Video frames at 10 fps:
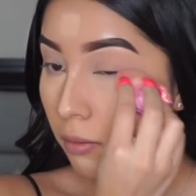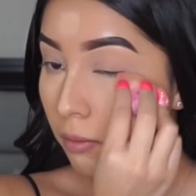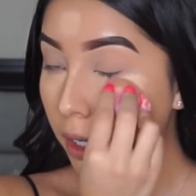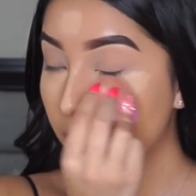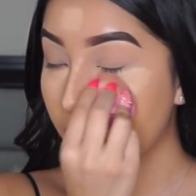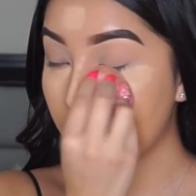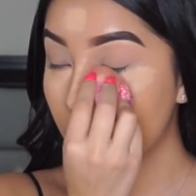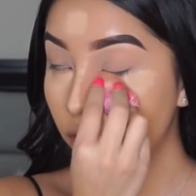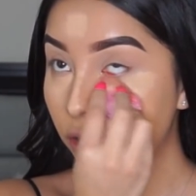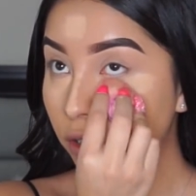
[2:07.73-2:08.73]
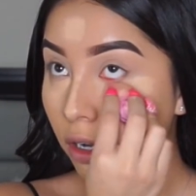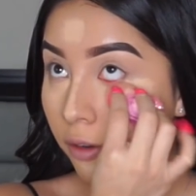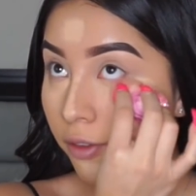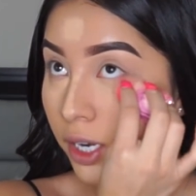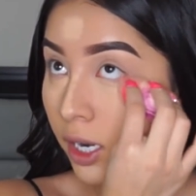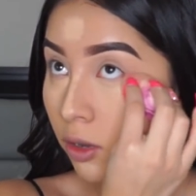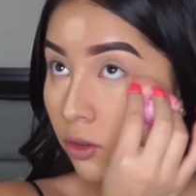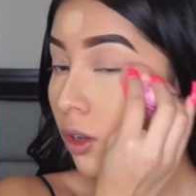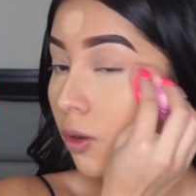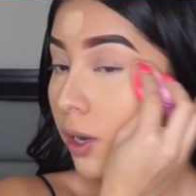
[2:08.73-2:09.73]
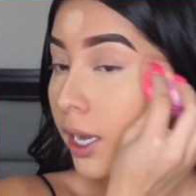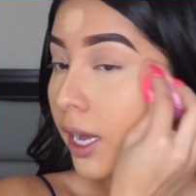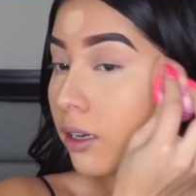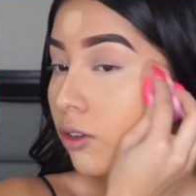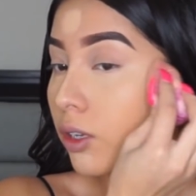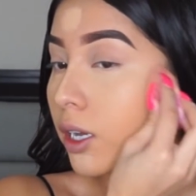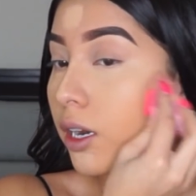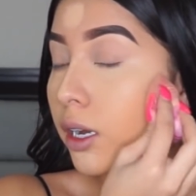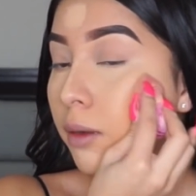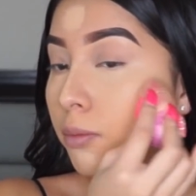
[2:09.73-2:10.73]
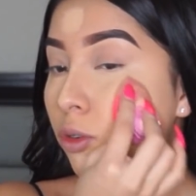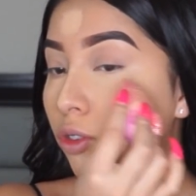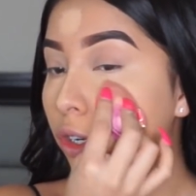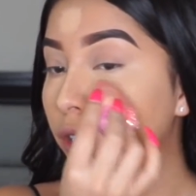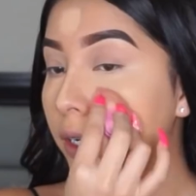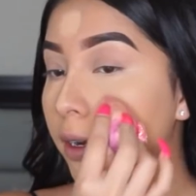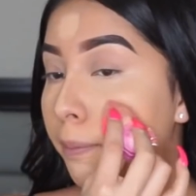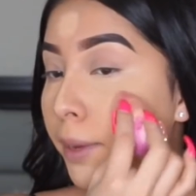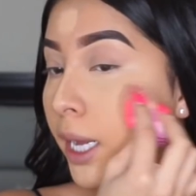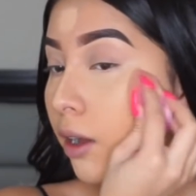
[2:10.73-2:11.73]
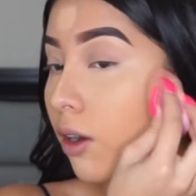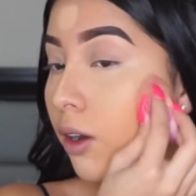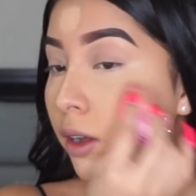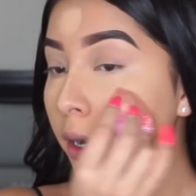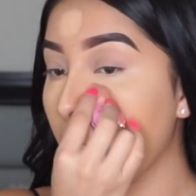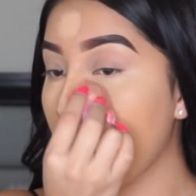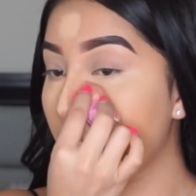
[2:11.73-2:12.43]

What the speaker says: My camera turned off right now, so I had to get up to turn it back on.